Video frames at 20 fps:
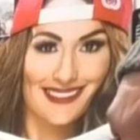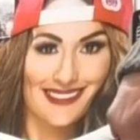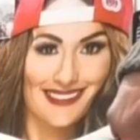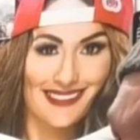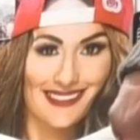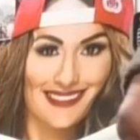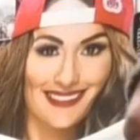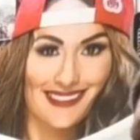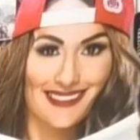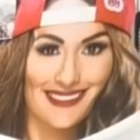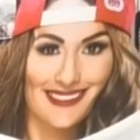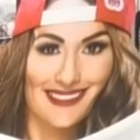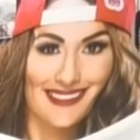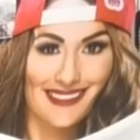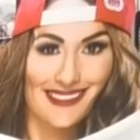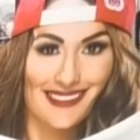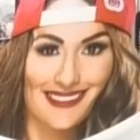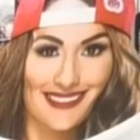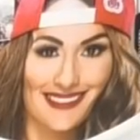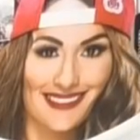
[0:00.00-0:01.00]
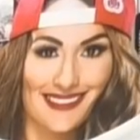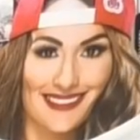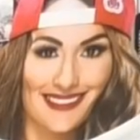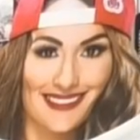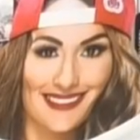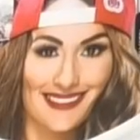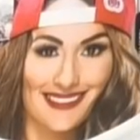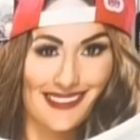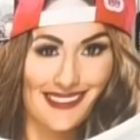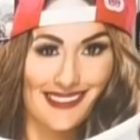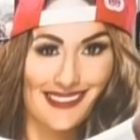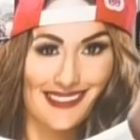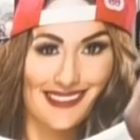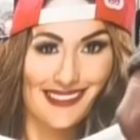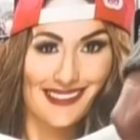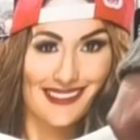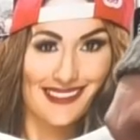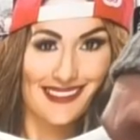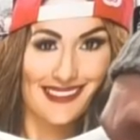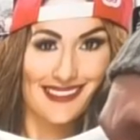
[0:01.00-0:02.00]

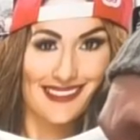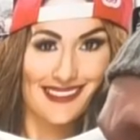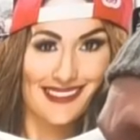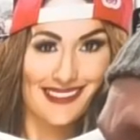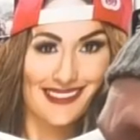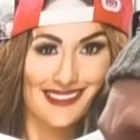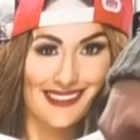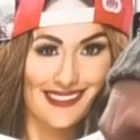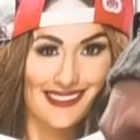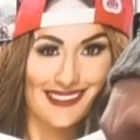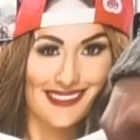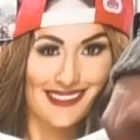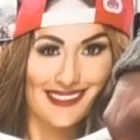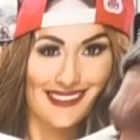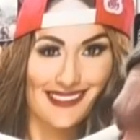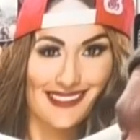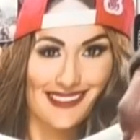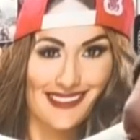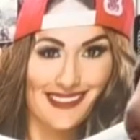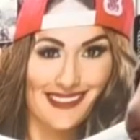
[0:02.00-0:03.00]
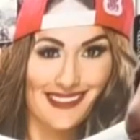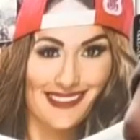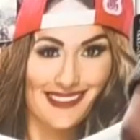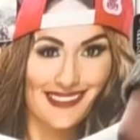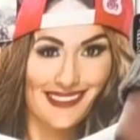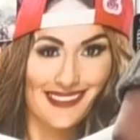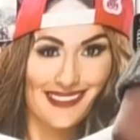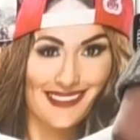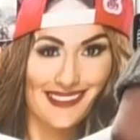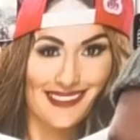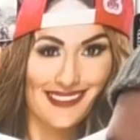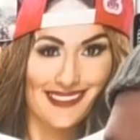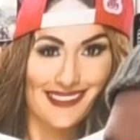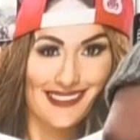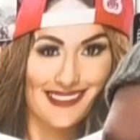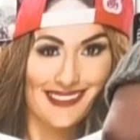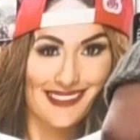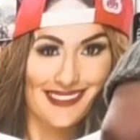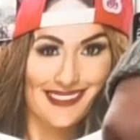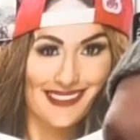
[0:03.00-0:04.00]

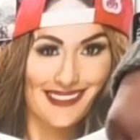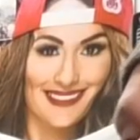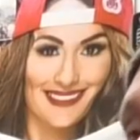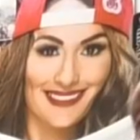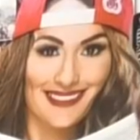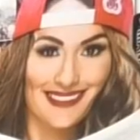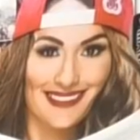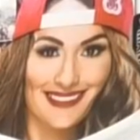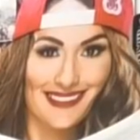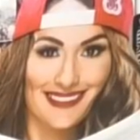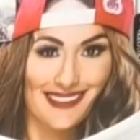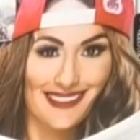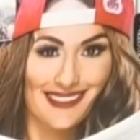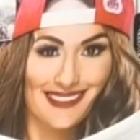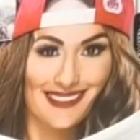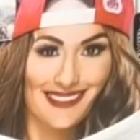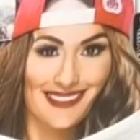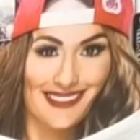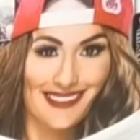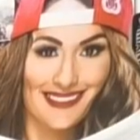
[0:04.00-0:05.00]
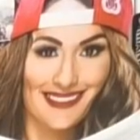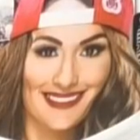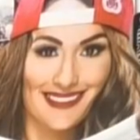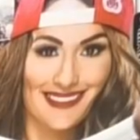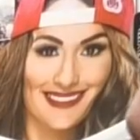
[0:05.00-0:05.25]
The person shown says nothing.